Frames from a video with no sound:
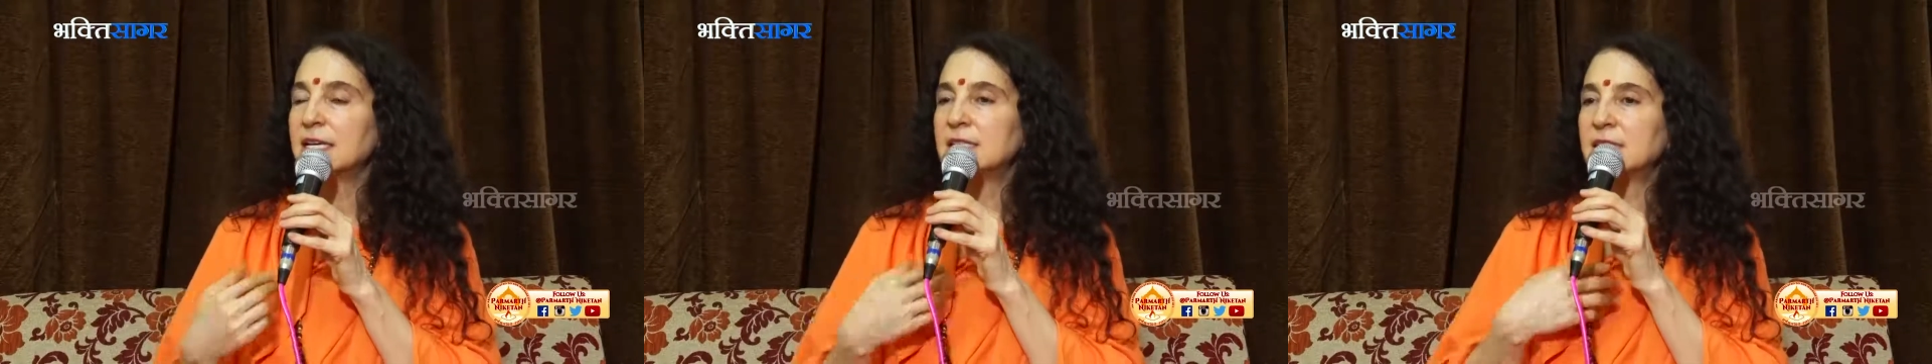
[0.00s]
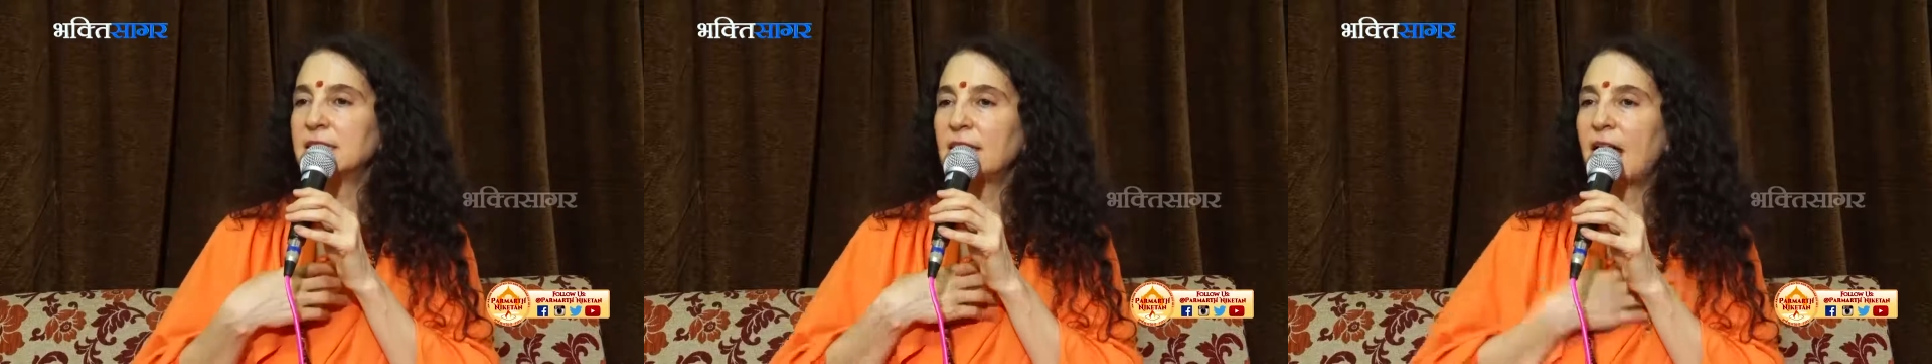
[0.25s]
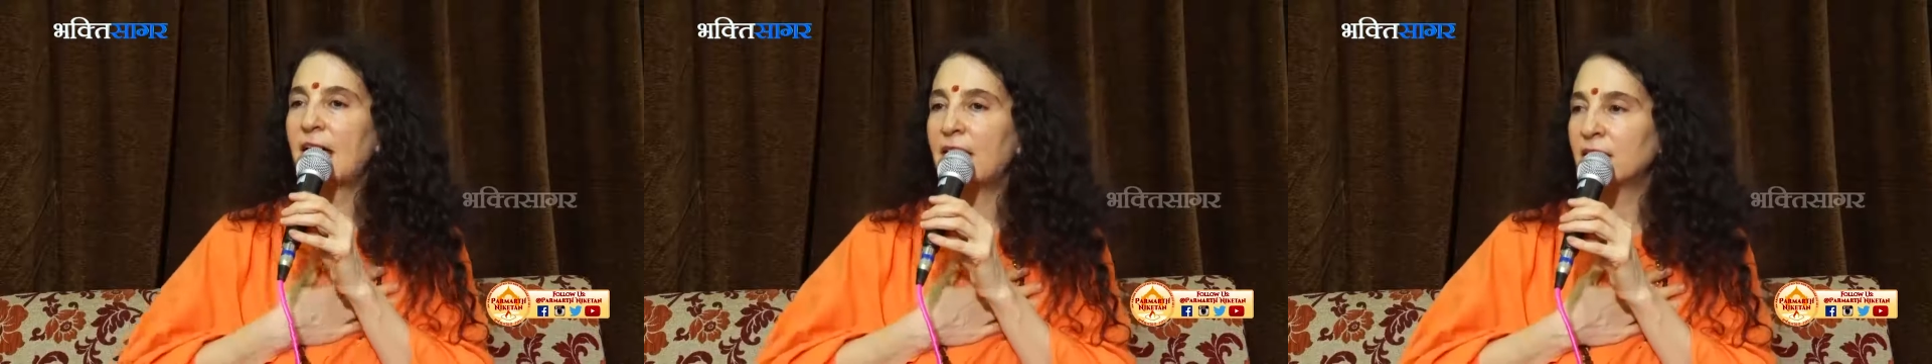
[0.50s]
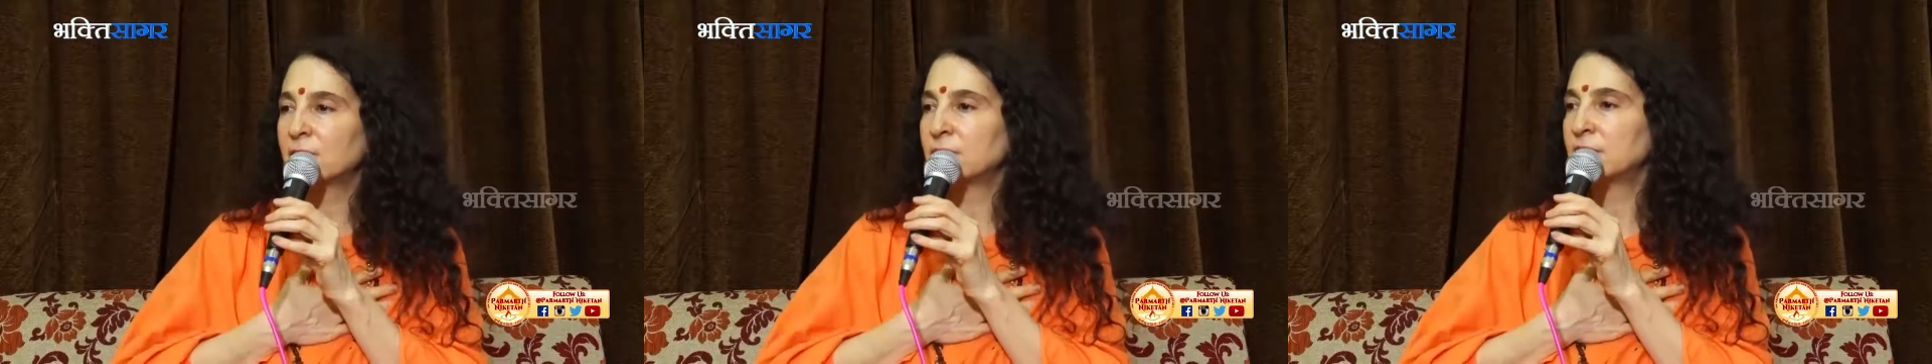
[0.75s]
is the
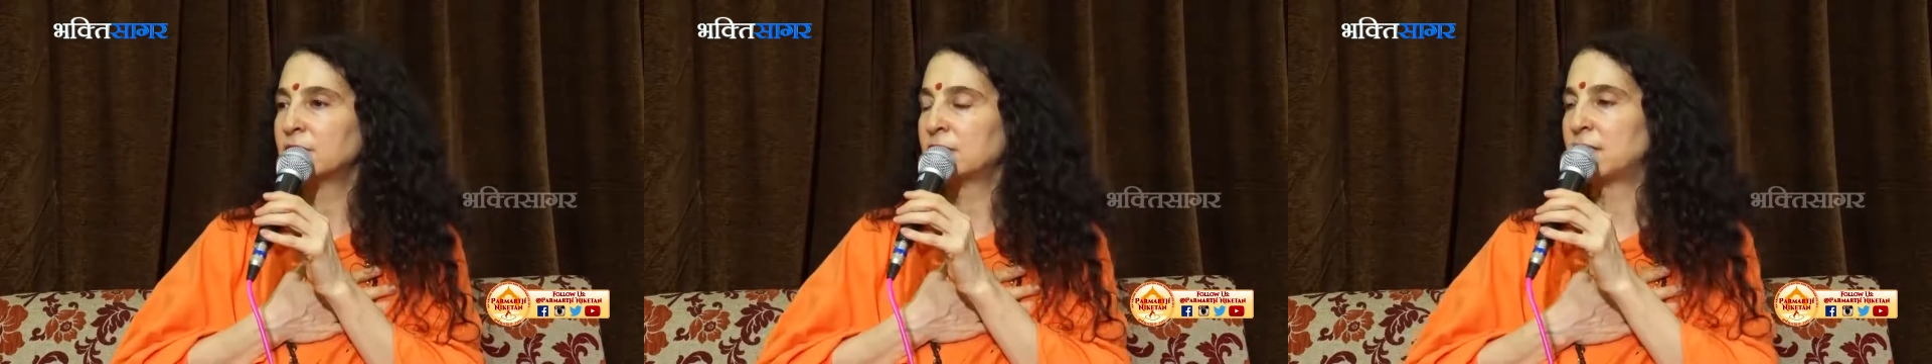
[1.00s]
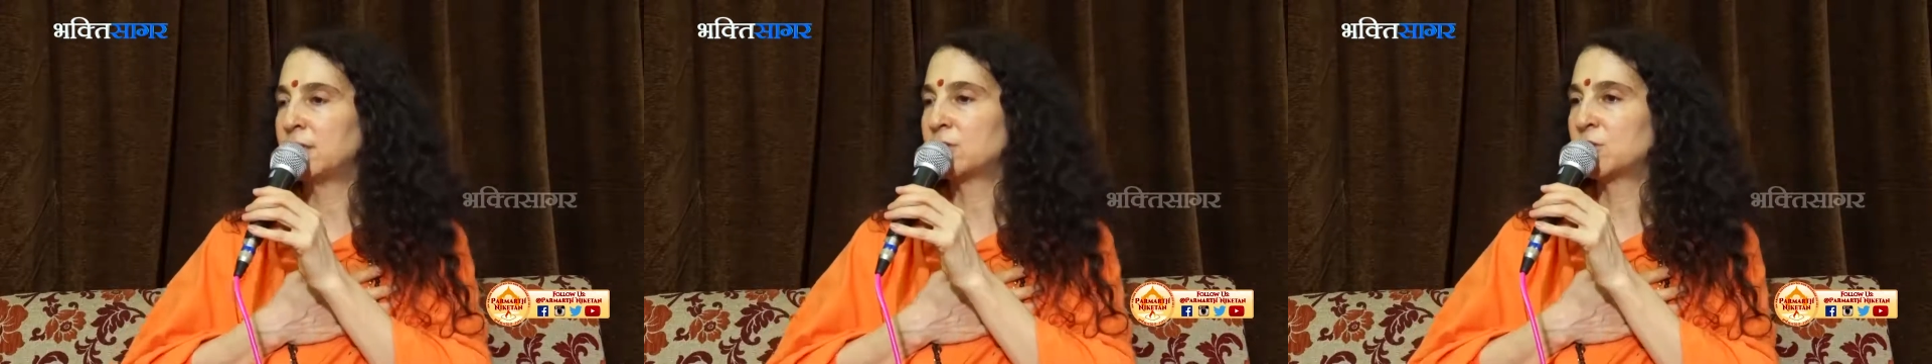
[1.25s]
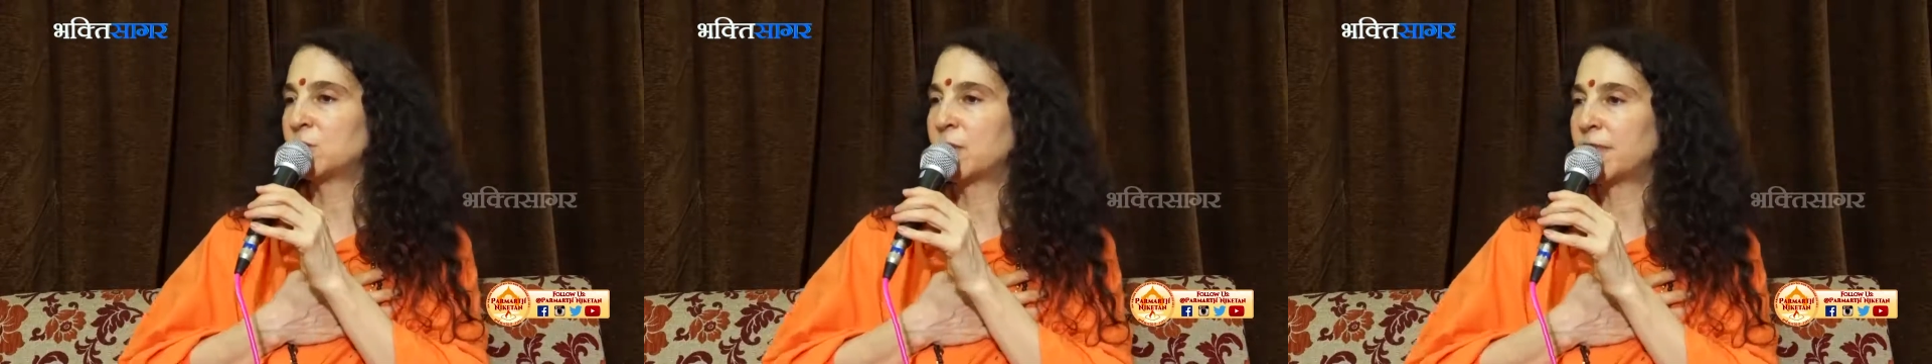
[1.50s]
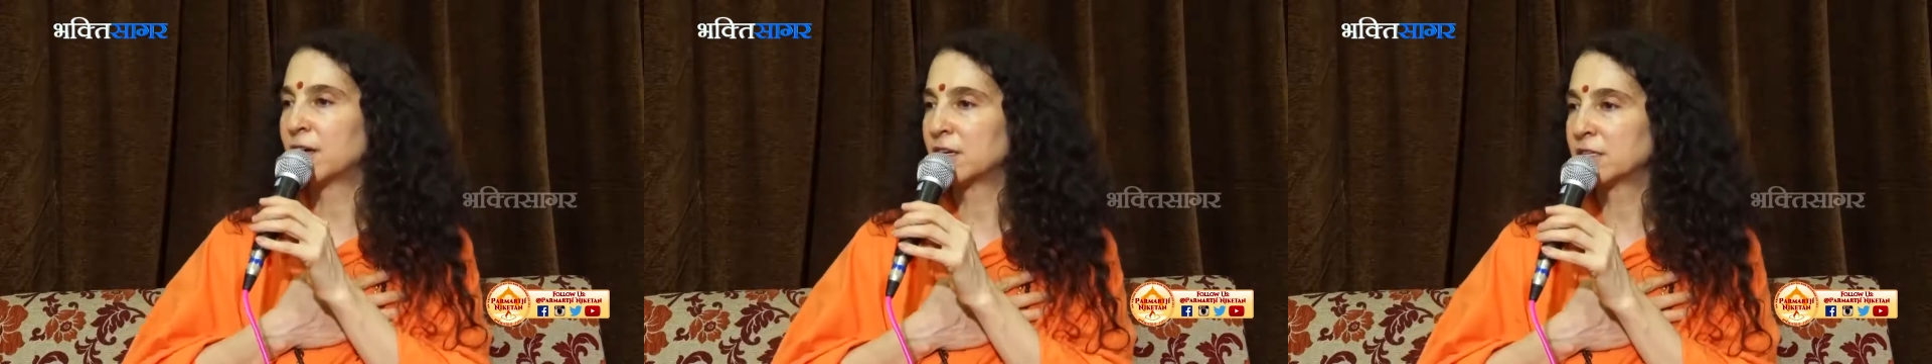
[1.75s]
animal nature
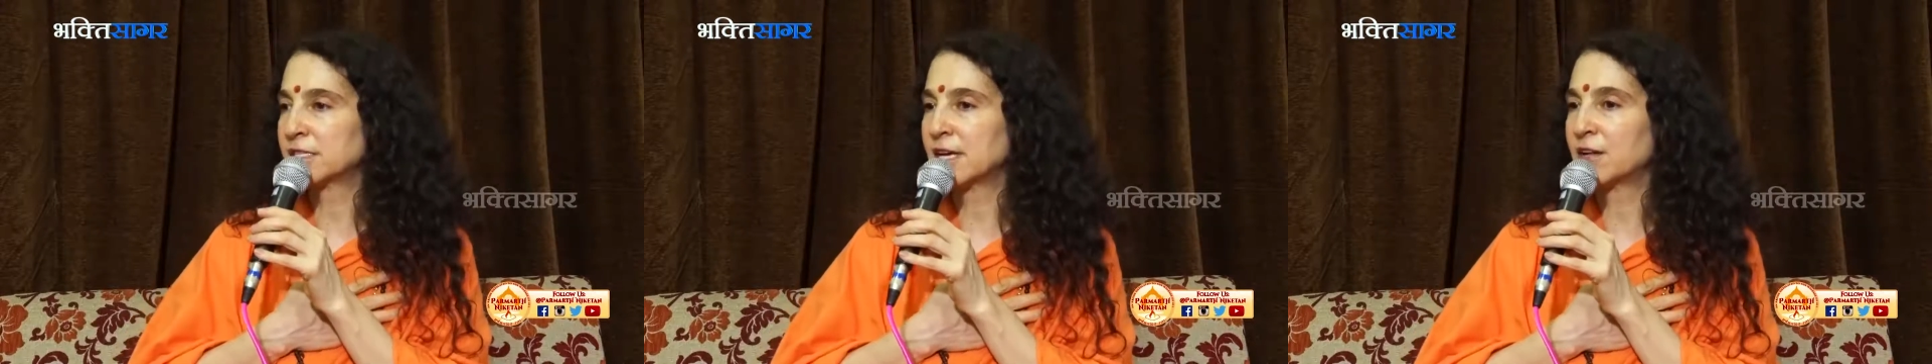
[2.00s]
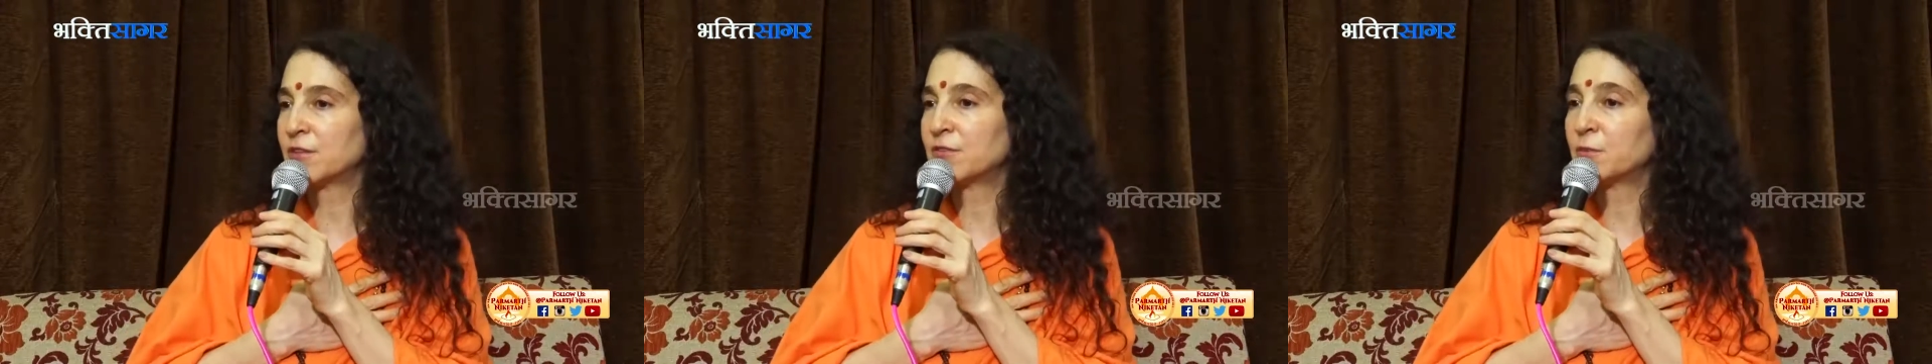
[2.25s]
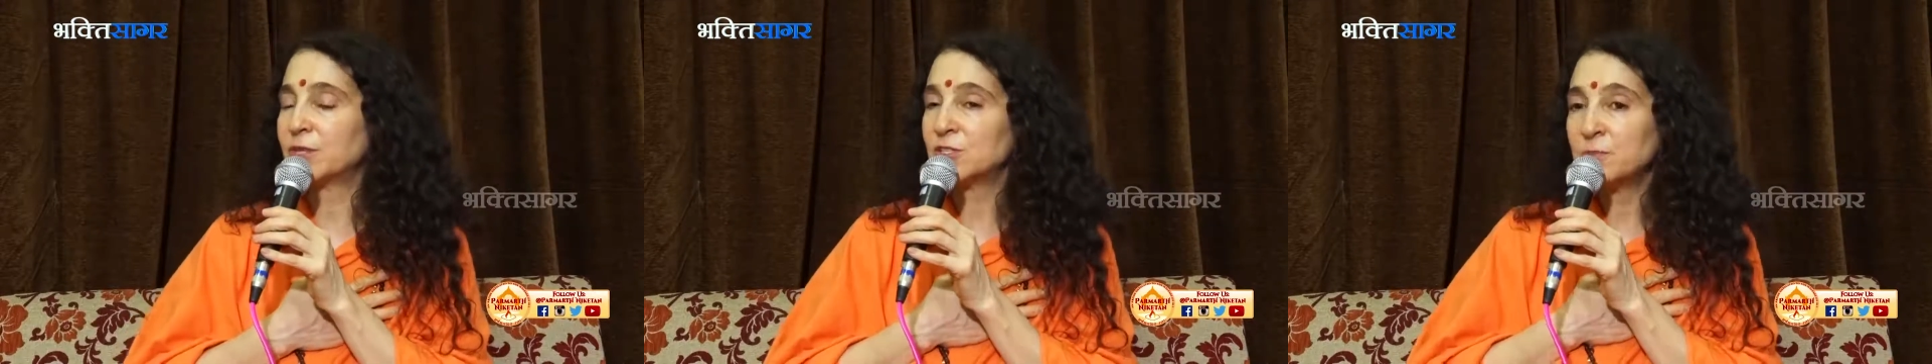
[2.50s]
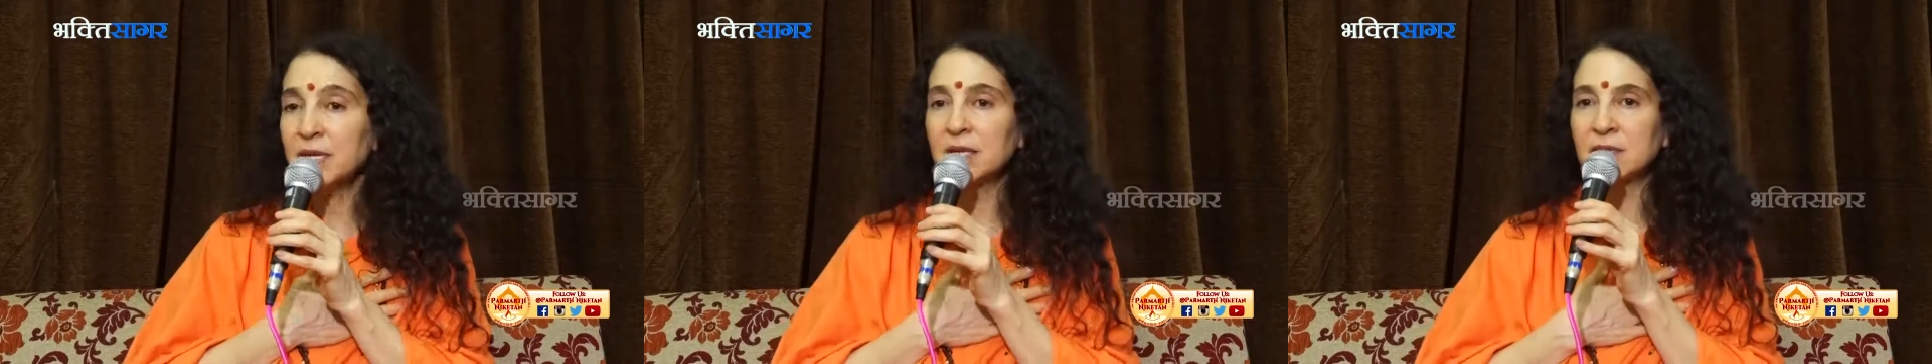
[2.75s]
within ourself, which
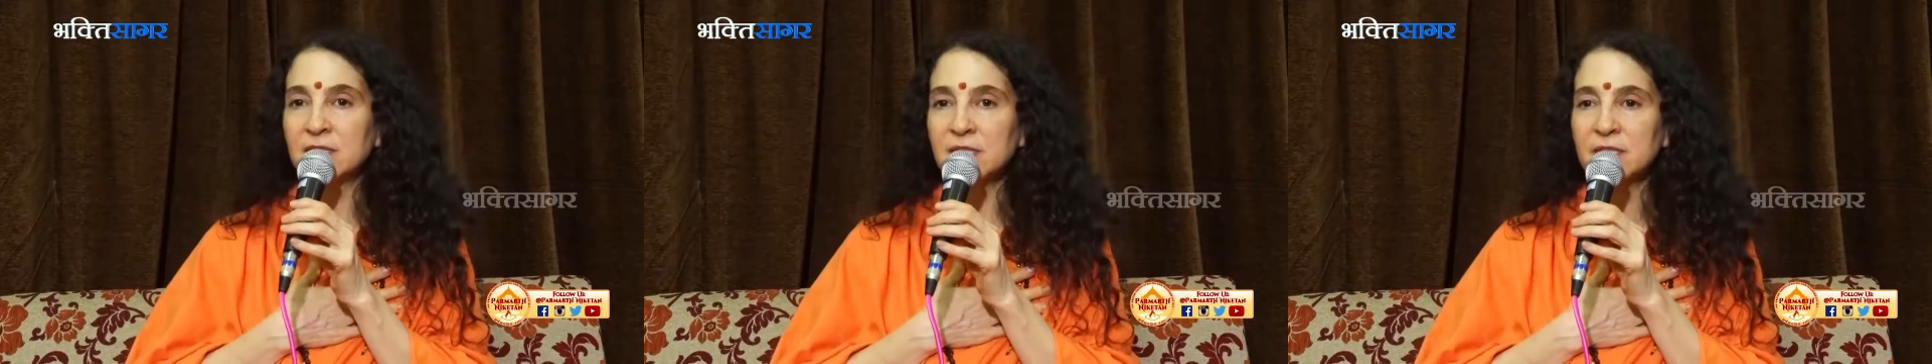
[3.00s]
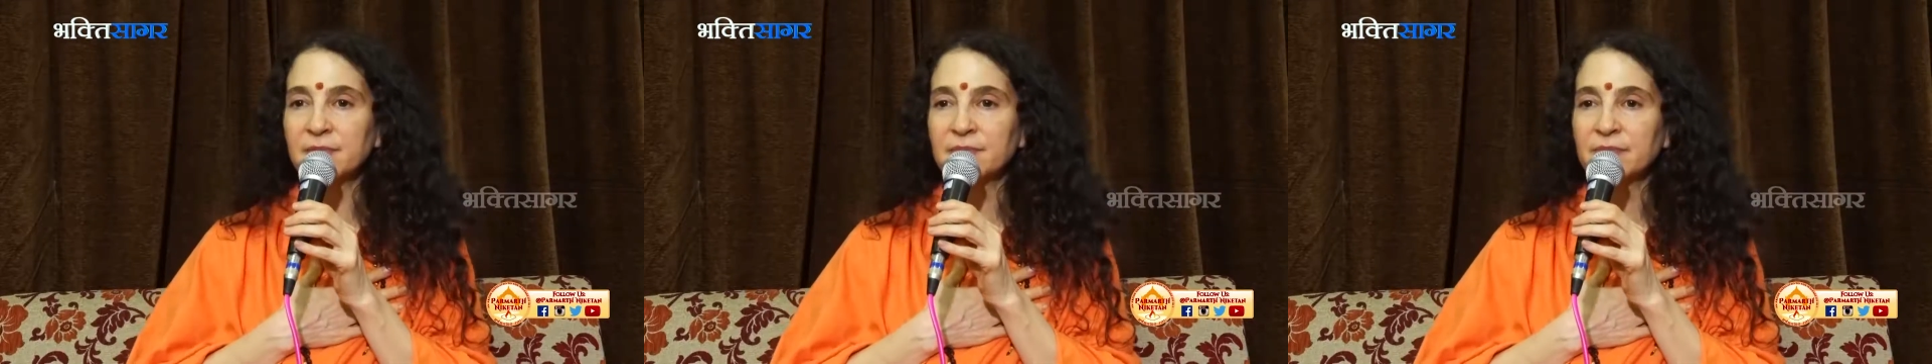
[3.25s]
means